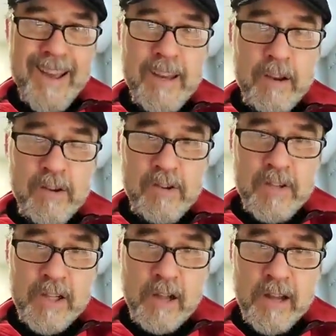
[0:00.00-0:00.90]

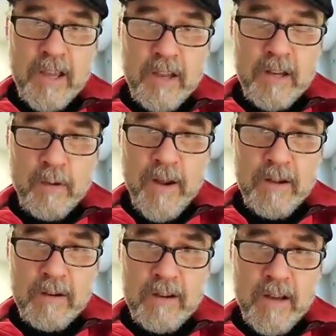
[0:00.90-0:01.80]
usually clocking in
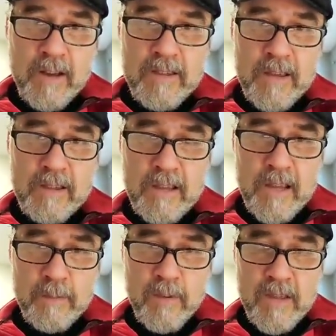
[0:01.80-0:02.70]
around
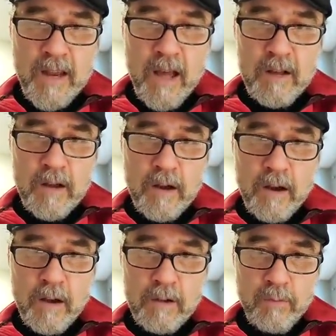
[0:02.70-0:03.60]
16% alcohol,